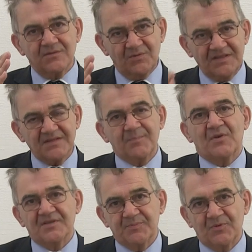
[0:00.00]
you need a
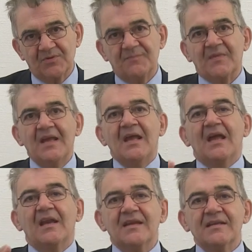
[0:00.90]
passport.
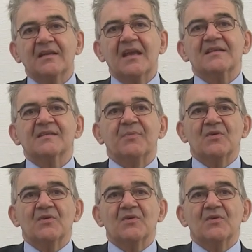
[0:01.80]
A legalized